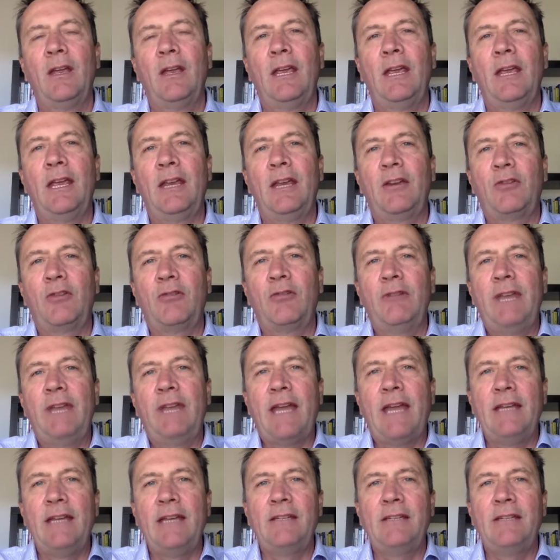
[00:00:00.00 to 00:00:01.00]
it
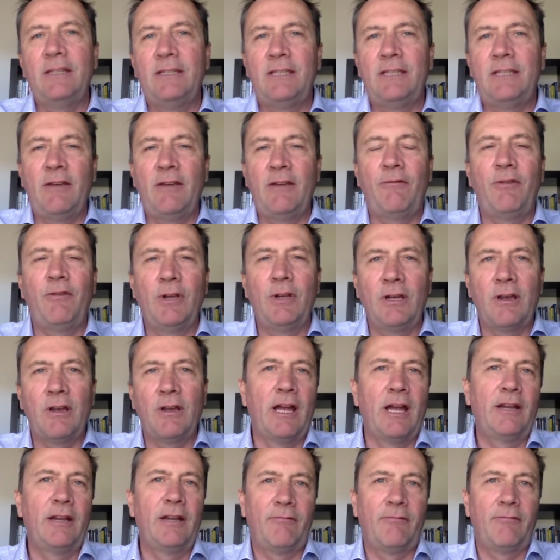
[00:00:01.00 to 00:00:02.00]
creates a different
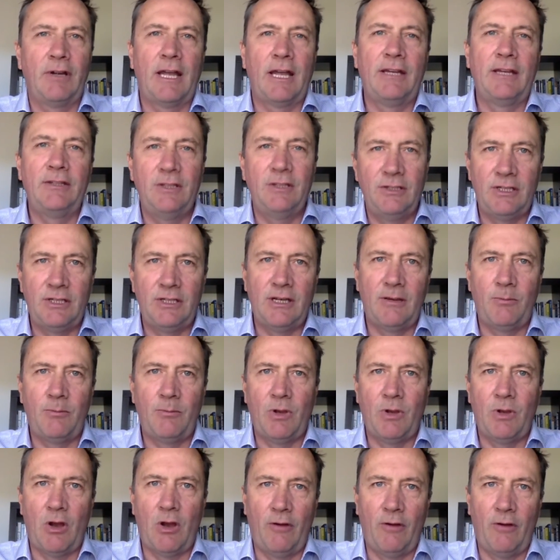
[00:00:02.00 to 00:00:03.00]
kind of
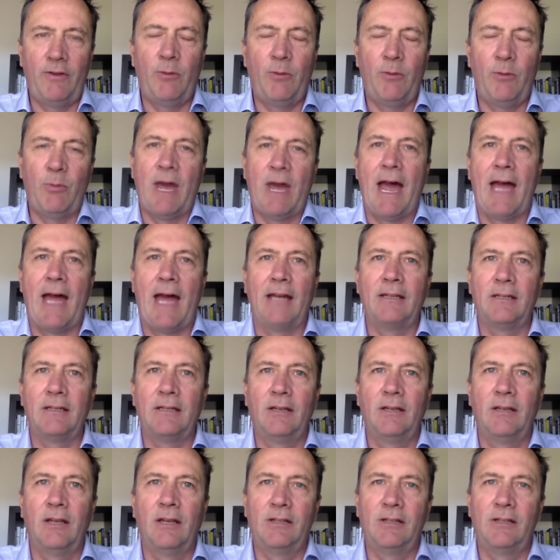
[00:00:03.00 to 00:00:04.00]
relationship off the bat
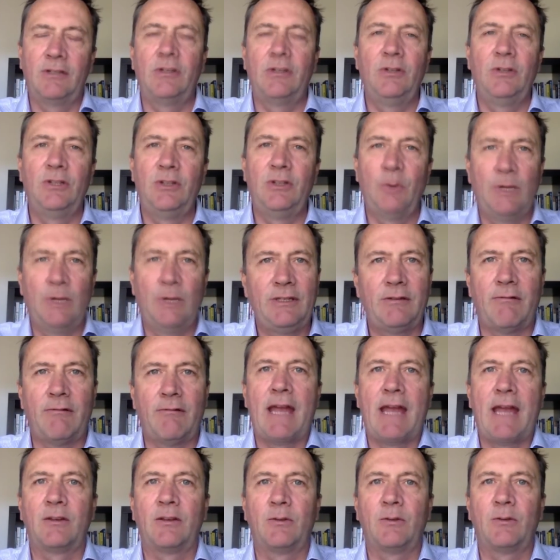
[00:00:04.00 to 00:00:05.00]
as soon as you
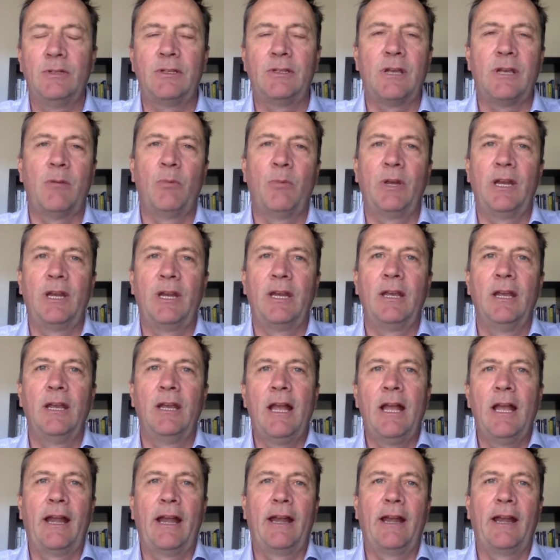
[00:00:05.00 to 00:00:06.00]
interact with somebody.
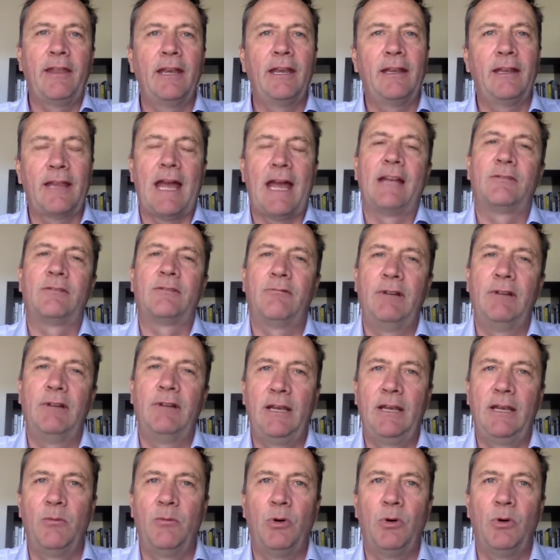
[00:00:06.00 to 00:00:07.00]
And I think that's really
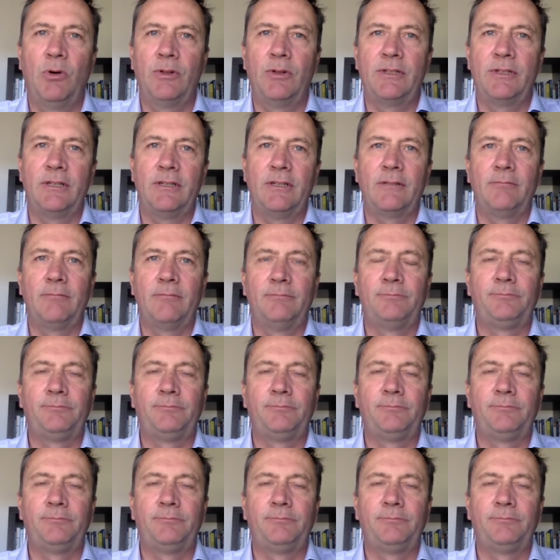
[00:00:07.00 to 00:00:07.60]
important.